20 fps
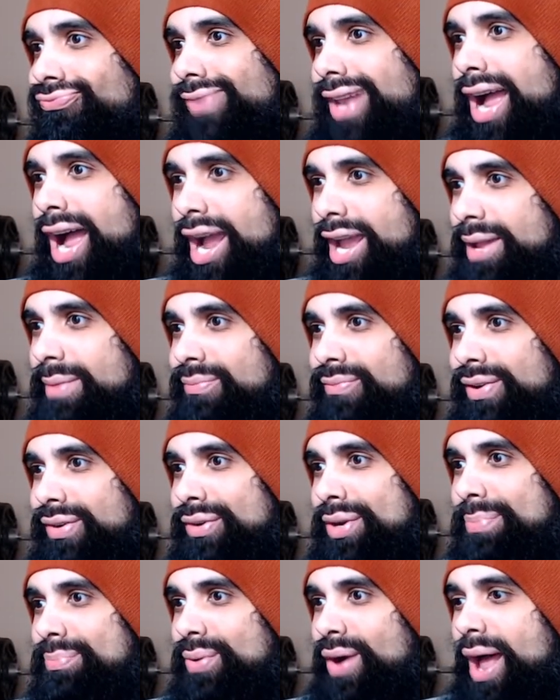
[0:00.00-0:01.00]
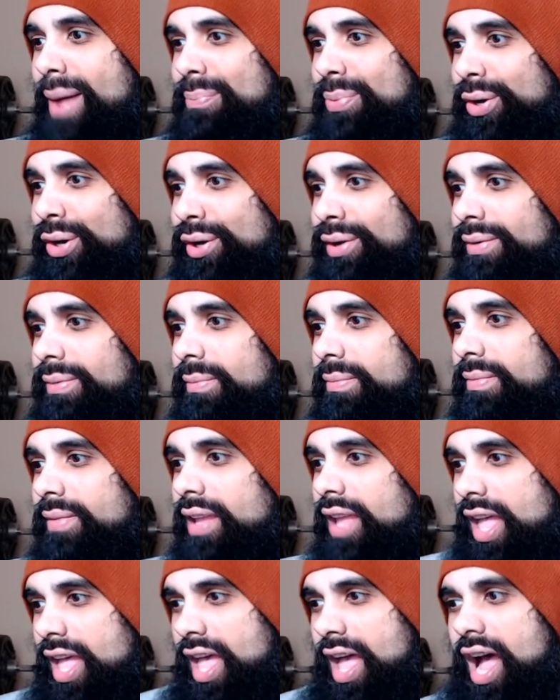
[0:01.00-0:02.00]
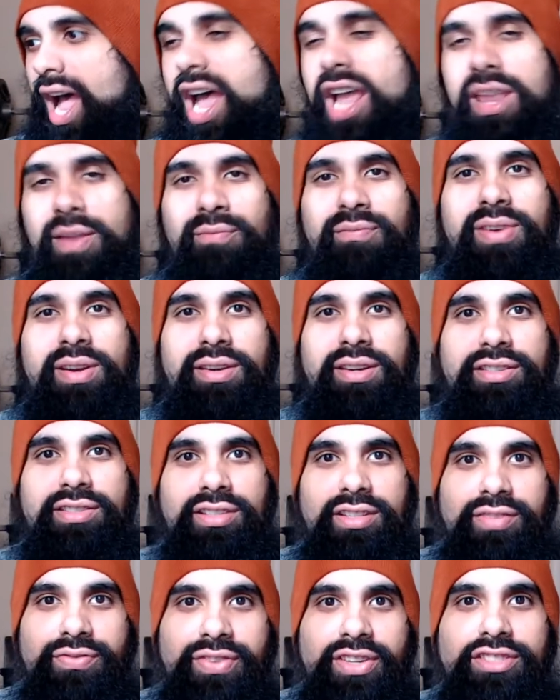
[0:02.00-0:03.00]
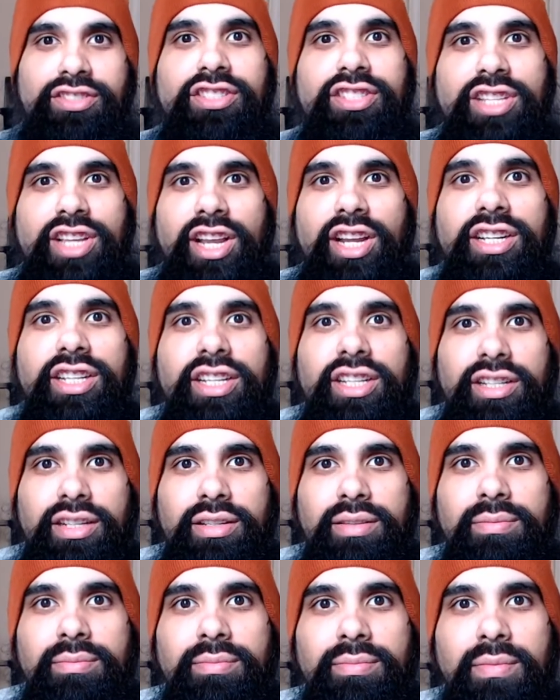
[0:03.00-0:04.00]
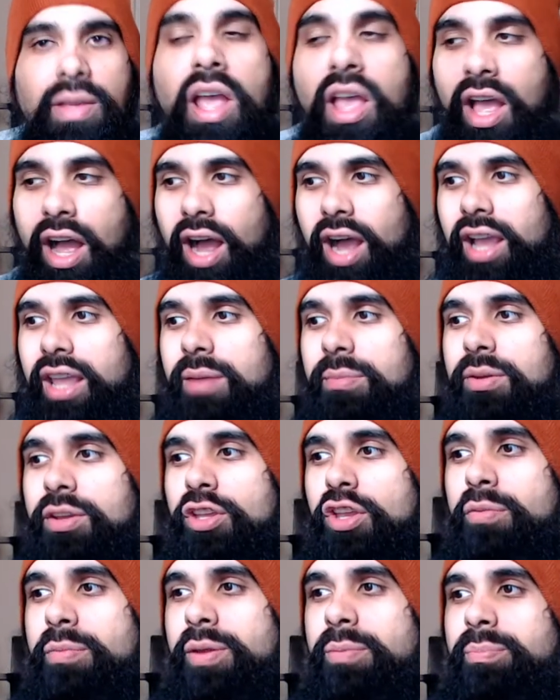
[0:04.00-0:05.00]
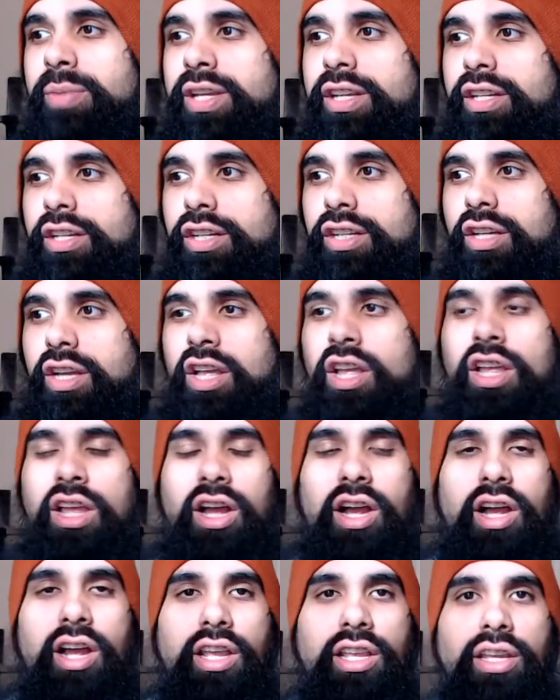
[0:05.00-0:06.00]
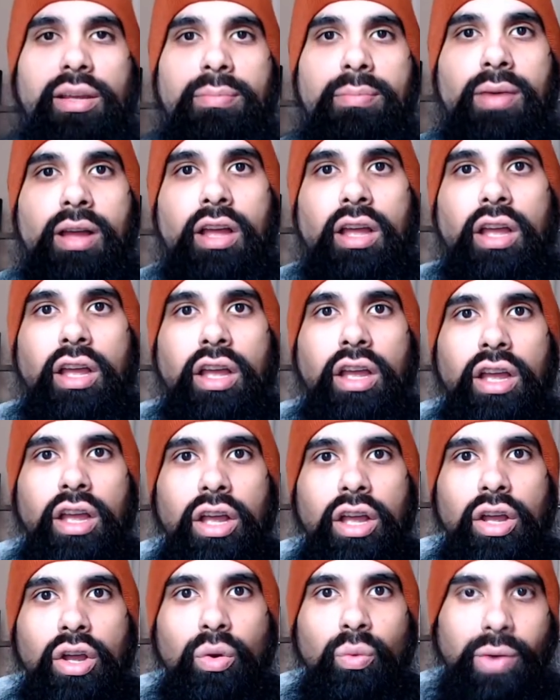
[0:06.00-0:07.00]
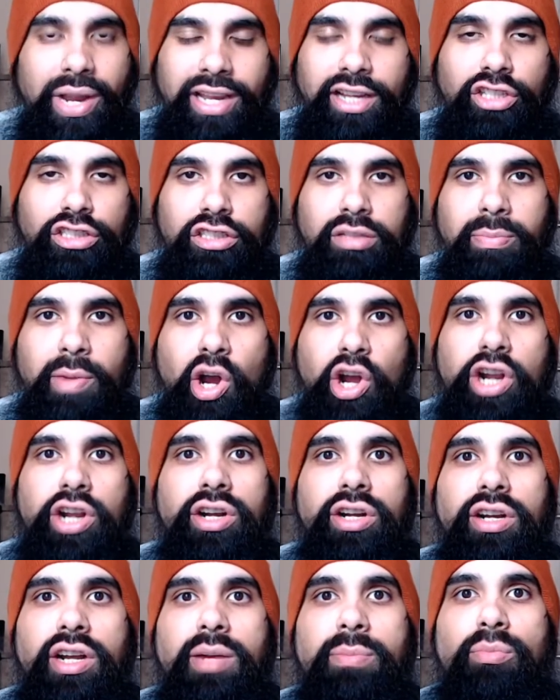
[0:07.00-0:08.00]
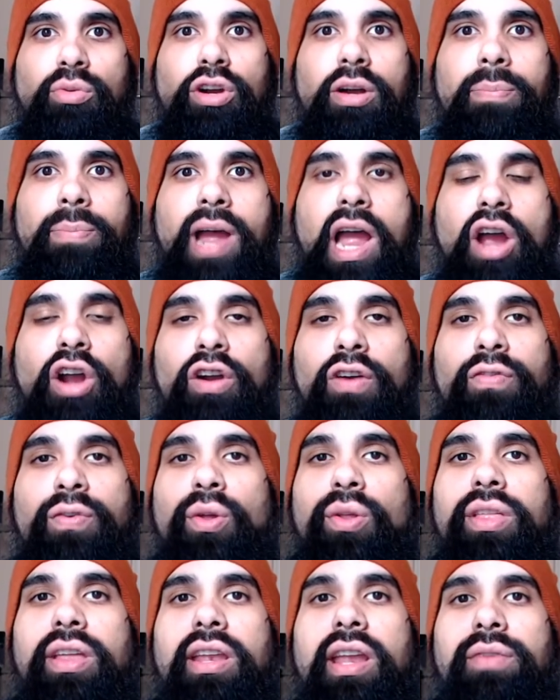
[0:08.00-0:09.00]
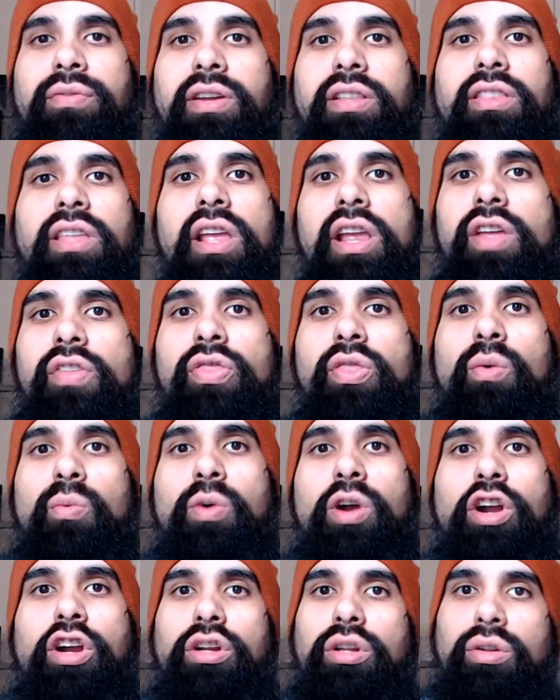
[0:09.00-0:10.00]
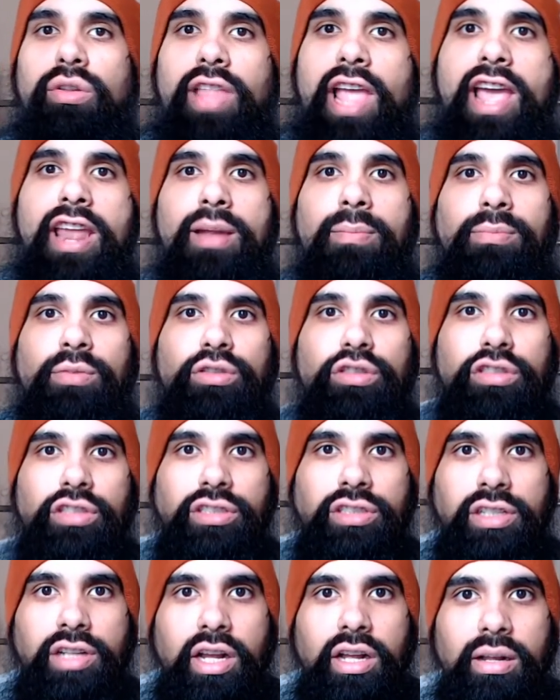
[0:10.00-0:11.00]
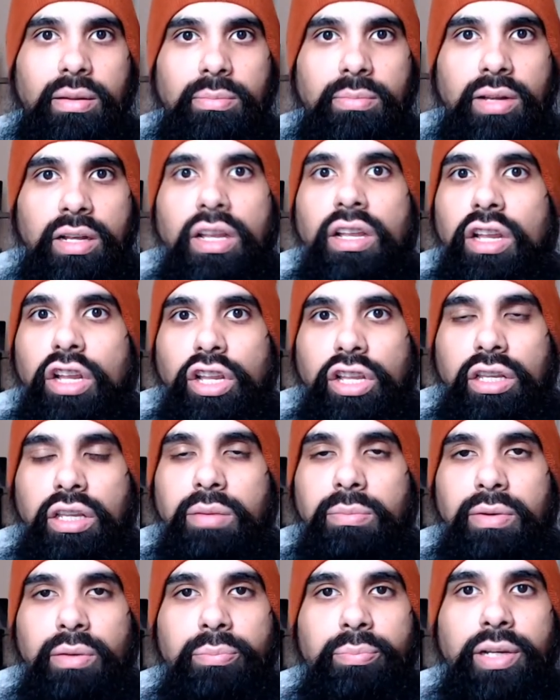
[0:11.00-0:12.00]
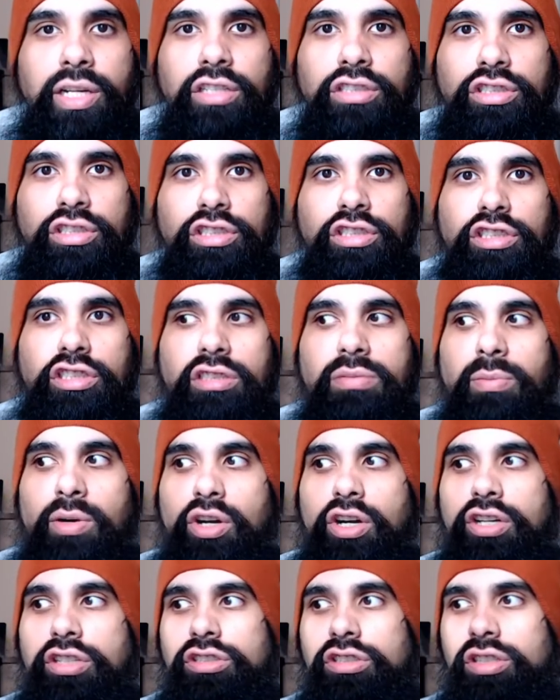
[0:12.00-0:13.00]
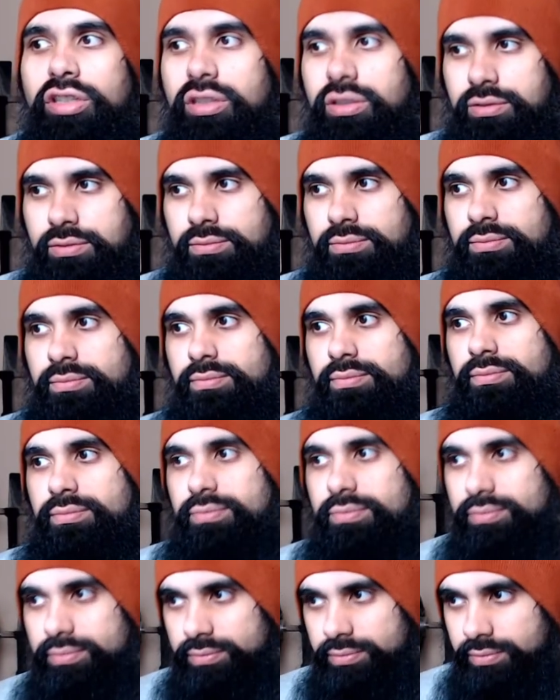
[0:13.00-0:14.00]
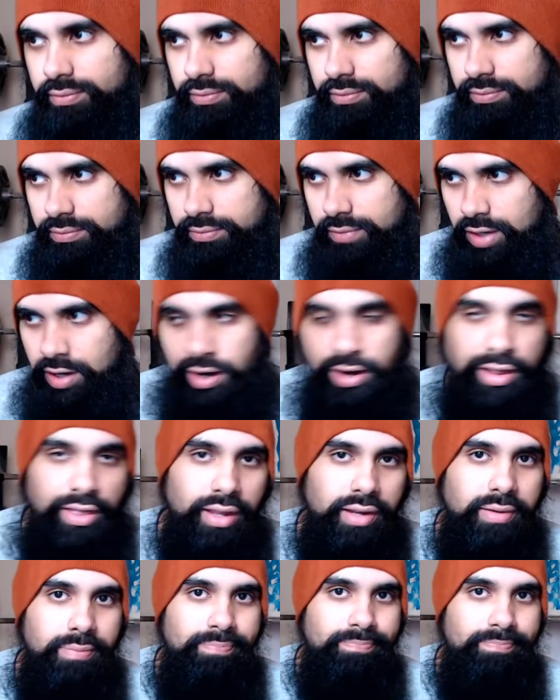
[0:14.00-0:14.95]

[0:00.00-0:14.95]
I am very proper. I am very sophisticated. I am a human being. I am way smarter and more powerful than everything in the world. Animals are dumb. Human beings are smart. Are they?